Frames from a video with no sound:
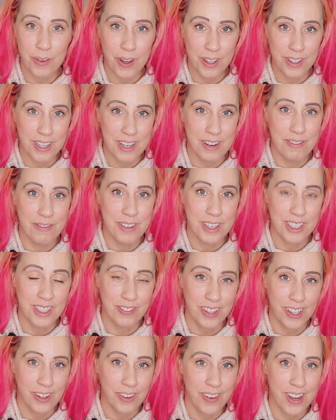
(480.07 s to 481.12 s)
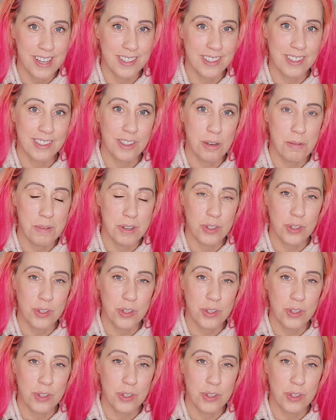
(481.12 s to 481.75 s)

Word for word: world in a much bigger way. So it's going to be